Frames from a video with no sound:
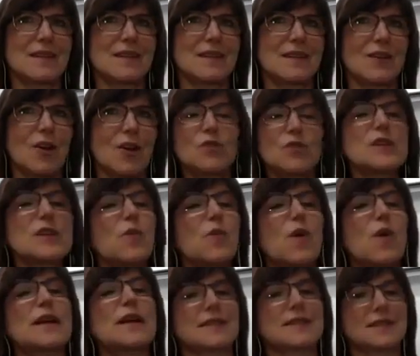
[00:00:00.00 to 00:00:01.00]
only
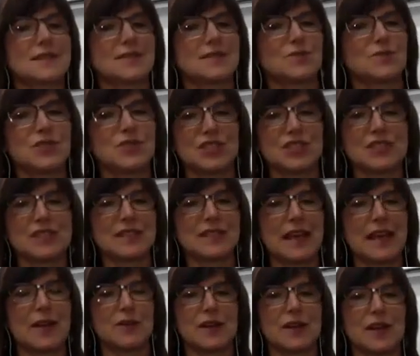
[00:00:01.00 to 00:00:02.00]
once will she
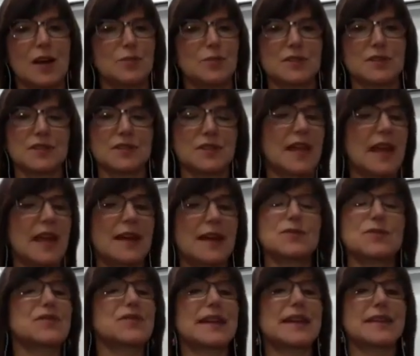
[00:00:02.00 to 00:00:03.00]
allow a couple to have
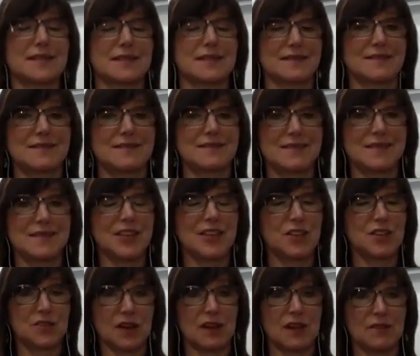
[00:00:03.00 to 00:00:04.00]
a fight in
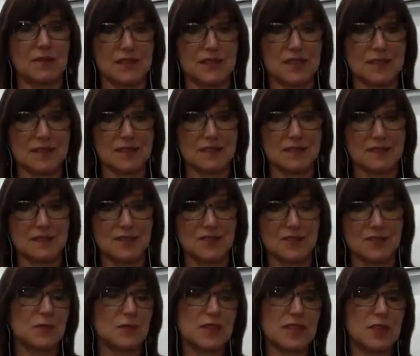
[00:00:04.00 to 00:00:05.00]
her office. Because
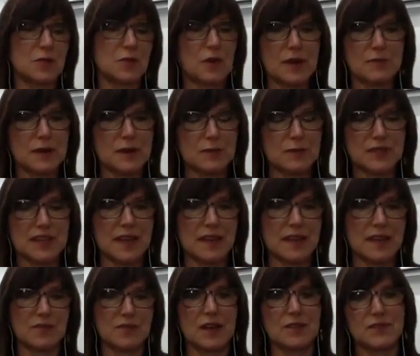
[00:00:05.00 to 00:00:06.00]
normally, why replicate
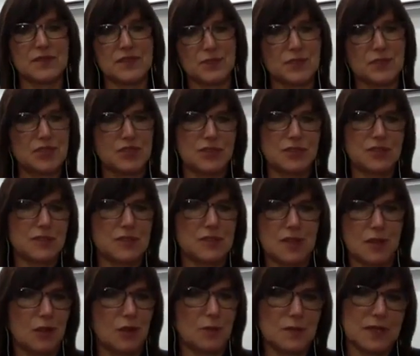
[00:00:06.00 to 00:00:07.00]
in your office what you do at
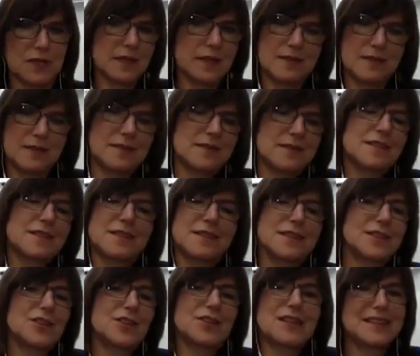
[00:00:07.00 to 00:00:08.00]
home? Like, you
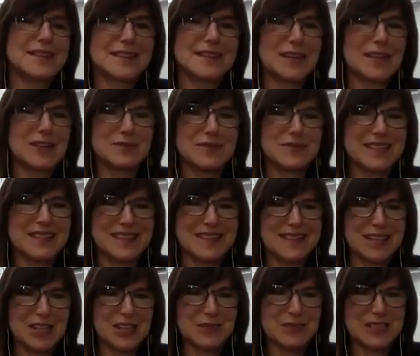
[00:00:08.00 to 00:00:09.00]
don't need to come see a
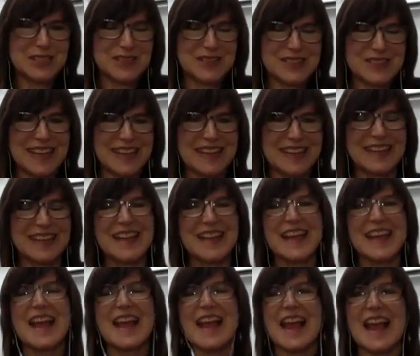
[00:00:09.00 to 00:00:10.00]
therapist for that.
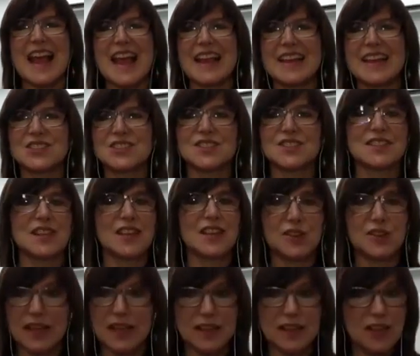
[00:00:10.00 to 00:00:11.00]
And she'll say,
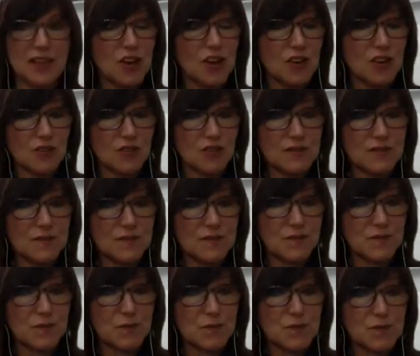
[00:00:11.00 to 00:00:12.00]
okay, go.
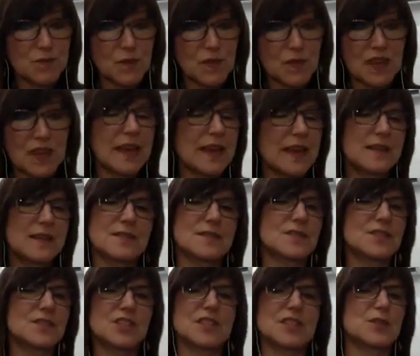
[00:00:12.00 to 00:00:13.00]
And
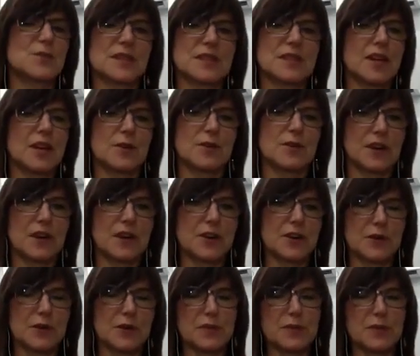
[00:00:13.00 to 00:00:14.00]
she doesn't really care what they're
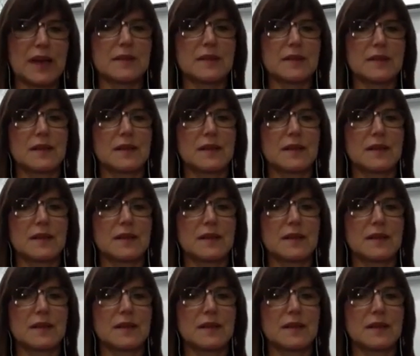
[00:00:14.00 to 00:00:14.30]
arguing about.